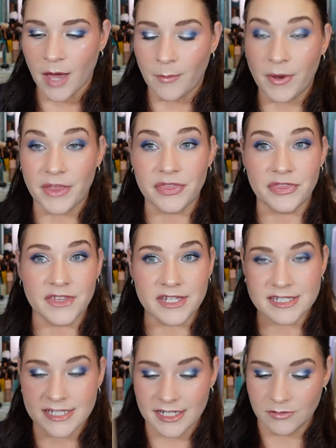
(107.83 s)
But
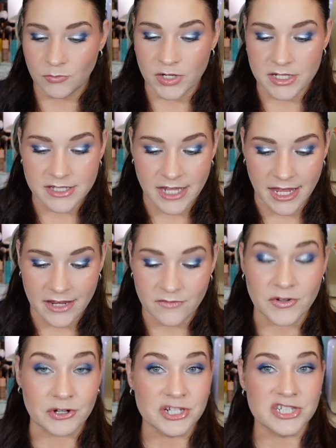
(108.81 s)
this was a
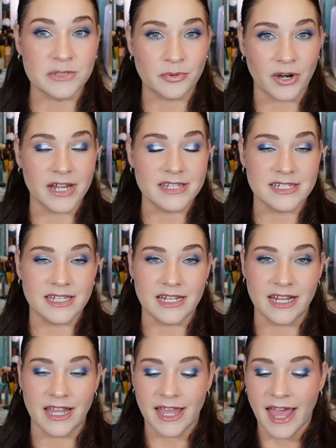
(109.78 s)
very
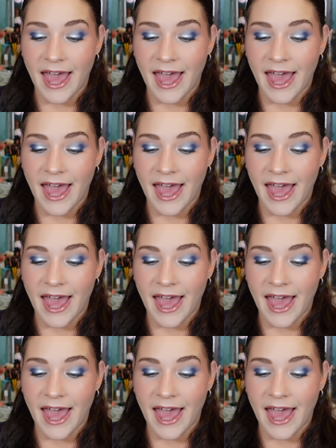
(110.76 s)
surprising